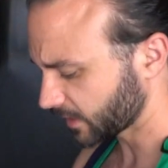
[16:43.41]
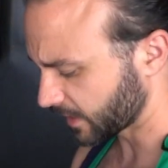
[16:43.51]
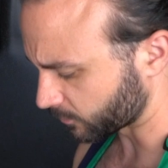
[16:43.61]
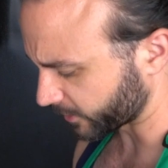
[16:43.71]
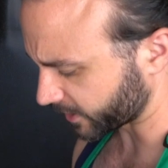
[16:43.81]

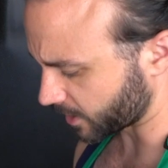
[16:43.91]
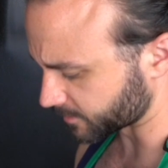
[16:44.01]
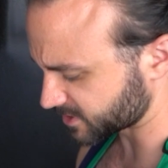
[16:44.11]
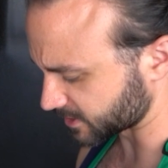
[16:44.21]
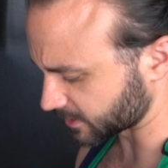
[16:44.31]
And when it
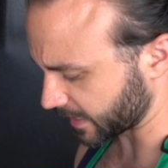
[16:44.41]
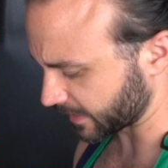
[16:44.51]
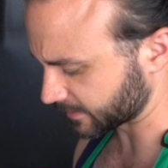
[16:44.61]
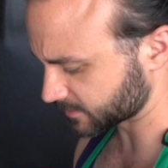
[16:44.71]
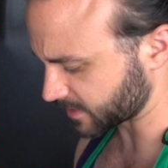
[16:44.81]
comes to
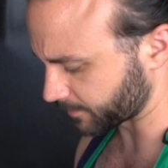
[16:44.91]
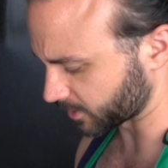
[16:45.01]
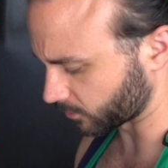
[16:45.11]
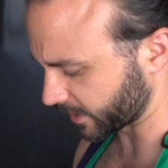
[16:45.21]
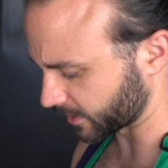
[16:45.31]
any type of
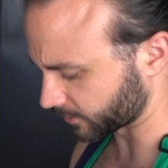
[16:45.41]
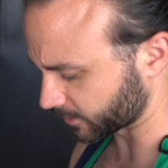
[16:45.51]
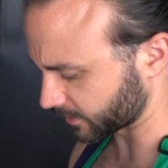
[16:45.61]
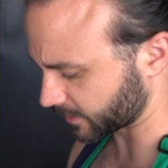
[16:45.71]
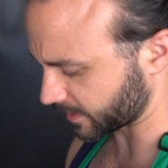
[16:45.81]
grain, you're
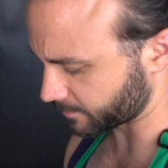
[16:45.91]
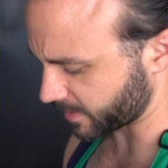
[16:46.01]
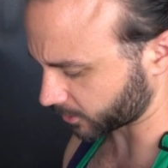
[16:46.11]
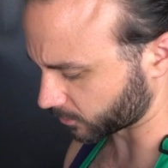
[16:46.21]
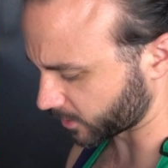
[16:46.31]
going to kind of
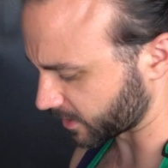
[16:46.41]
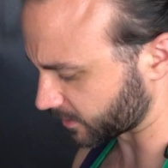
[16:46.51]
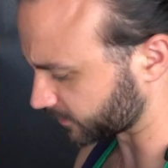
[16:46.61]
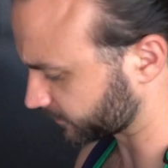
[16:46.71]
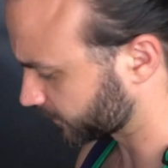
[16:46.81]

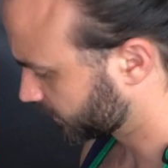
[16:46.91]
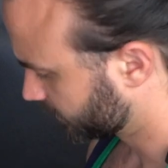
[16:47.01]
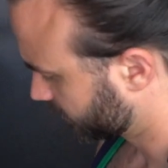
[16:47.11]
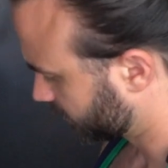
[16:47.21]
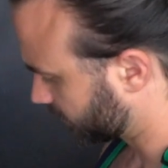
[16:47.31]
microwave.
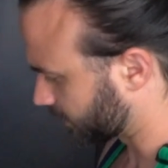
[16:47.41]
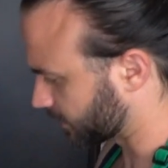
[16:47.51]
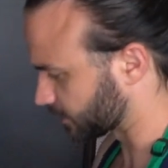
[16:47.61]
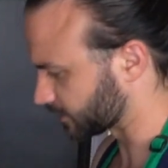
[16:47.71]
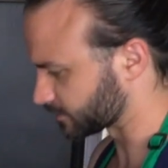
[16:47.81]

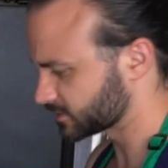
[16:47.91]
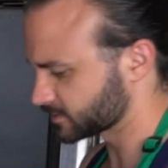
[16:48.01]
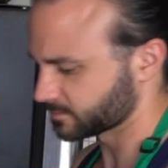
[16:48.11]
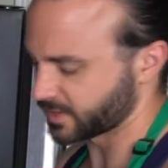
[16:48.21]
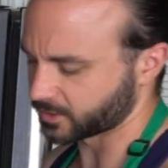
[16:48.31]

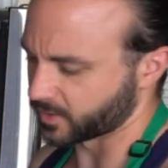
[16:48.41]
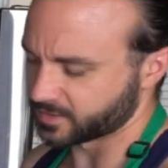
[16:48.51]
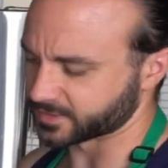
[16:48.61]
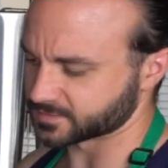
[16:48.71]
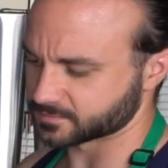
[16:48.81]

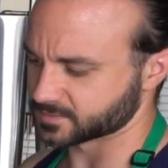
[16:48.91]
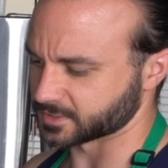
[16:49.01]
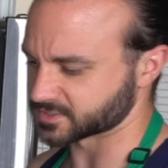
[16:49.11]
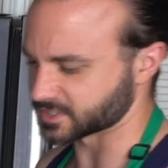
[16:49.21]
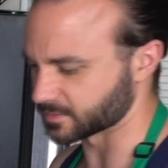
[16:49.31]
Microwaving,
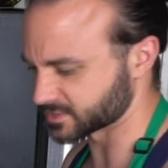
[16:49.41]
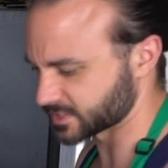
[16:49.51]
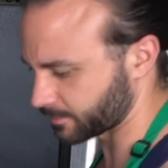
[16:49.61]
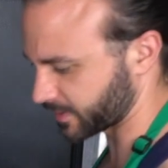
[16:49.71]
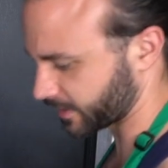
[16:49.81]
some is
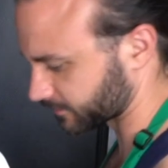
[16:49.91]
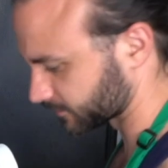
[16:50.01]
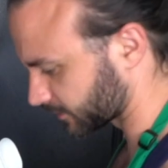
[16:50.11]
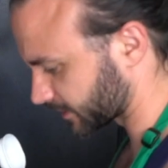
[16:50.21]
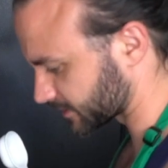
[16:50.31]
not bad.
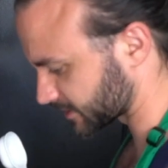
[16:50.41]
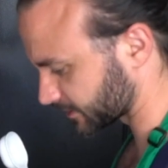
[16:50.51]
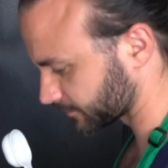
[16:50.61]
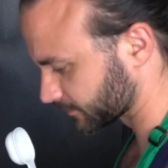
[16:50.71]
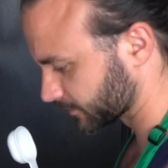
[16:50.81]
All right,
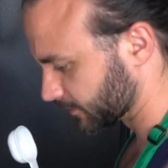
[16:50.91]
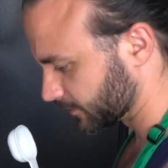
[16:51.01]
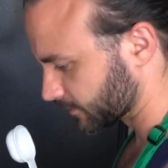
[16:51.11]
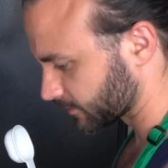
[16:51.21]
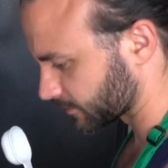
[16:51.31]
team.
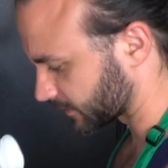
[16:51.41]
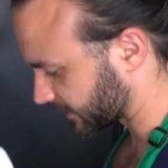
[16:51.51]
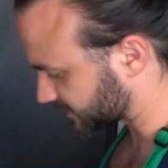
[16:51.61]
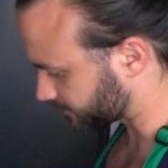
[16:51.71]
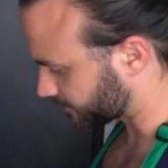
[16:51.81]
It
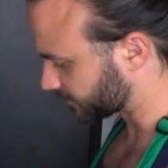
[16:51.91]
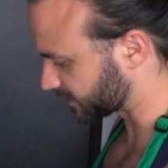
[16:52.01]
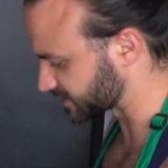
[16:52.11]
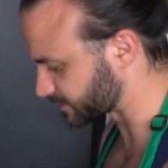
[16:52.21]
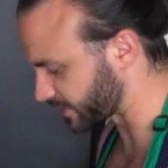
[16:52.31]
gets
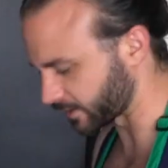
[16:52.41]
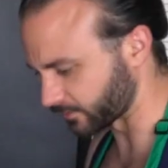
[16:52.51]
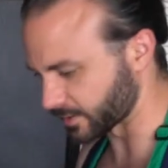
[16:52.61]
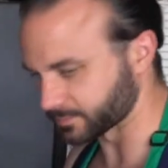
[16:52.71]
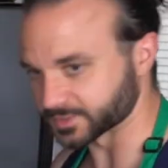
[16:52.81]
a bad
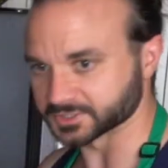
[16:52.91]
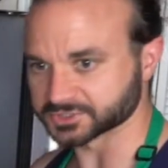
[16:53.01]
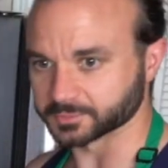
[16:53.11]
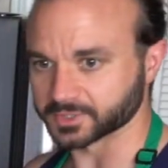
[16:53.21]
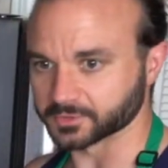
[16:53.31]
rep, but it
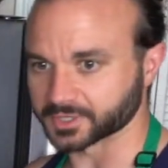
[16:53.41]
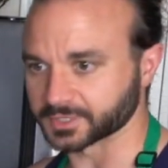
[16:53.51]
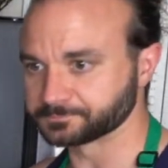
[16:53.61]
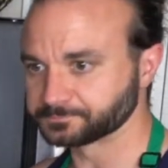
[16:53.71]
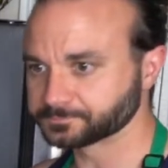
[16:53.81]
should be okay.
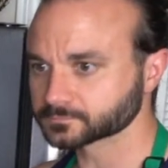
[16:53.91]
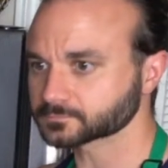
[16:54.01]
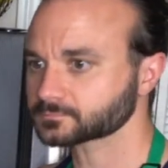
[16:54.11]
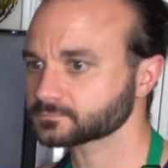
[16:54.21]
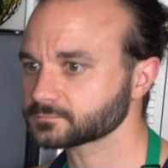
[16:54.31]

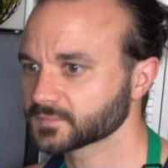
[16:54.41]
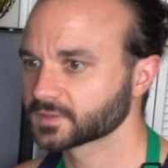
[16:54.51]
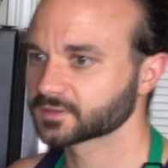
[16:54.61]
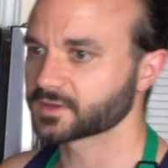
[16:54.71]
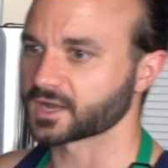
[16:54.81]

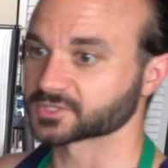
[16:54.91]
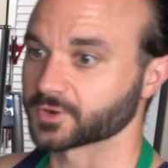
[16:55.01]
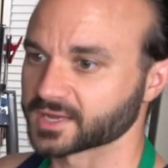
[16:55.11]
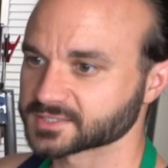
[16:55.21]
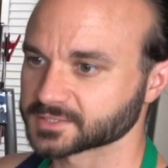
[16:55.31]
Costco
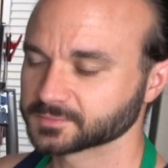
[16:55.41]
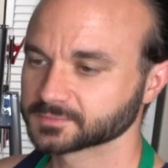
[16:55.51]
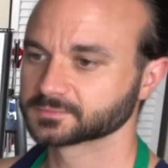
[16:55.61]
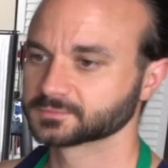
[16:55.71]
has them.